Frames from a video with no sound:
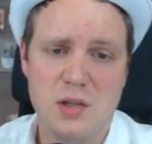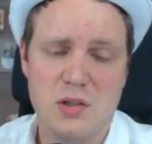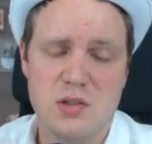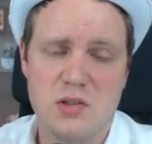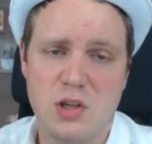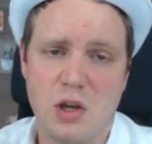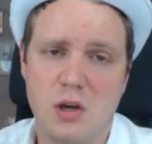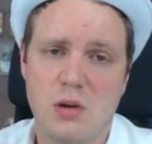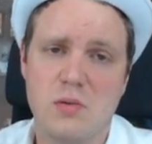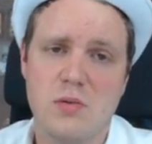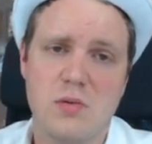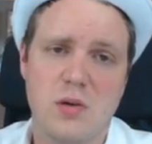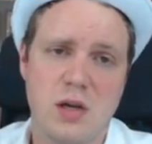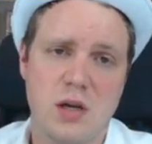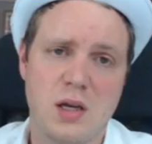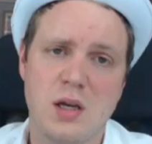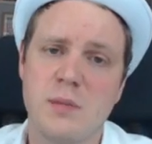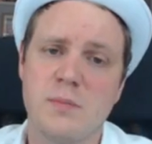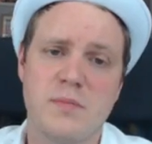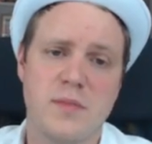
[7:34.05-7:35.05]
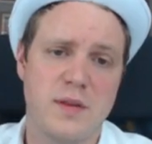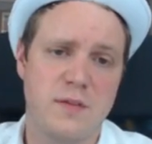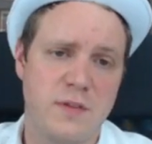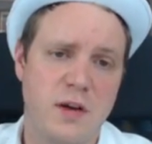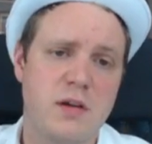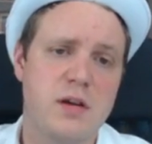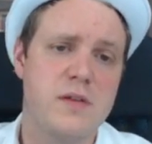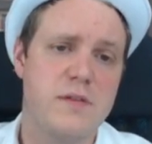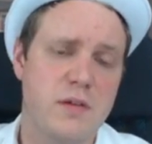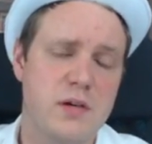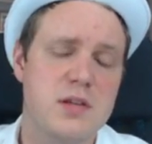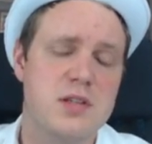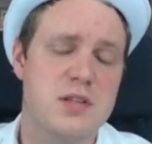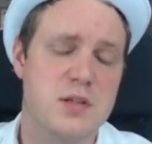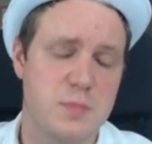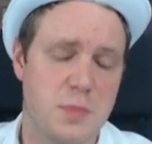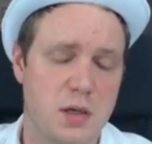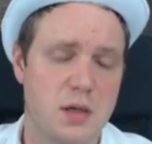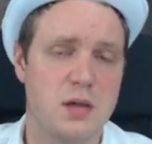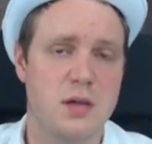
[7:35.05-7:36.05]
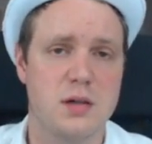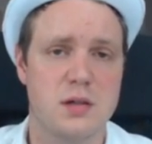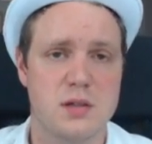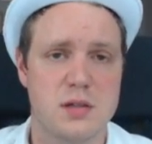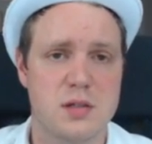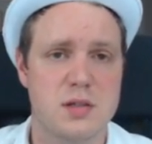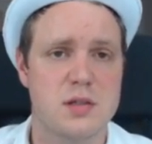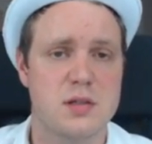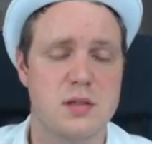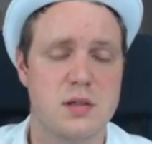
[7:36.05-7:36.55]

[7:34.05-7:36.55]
So um, very, very smart